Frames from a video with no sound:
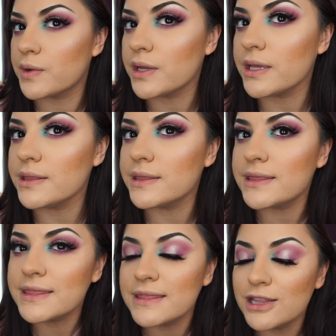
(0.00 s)
Look at
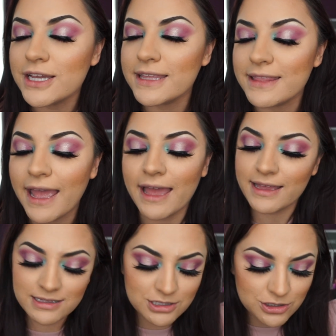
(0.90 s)
that,
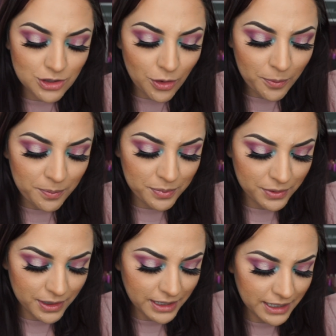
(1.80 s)
it's so
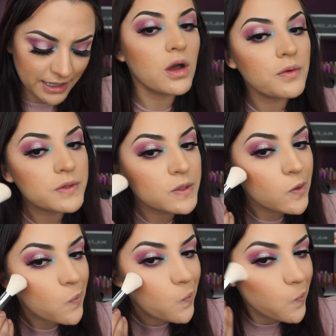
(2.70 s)
pretty.
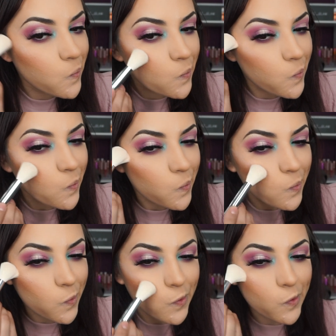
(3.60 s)
Obviously
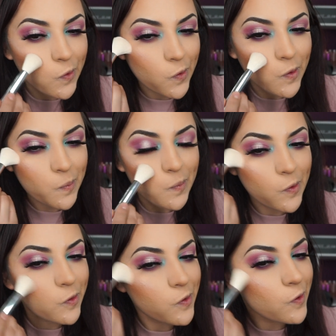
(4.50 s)
the same
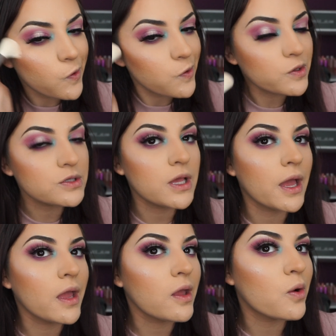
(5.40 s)
on the other
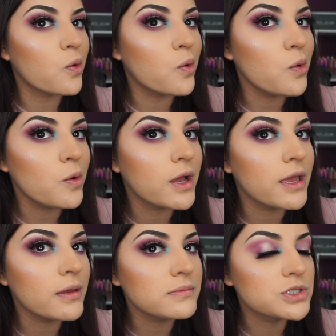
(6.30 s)
side.
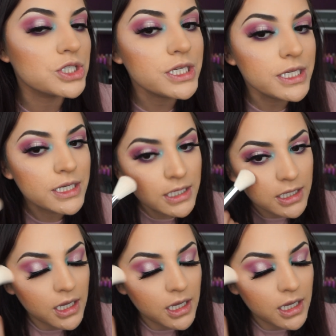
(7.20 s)
OMG.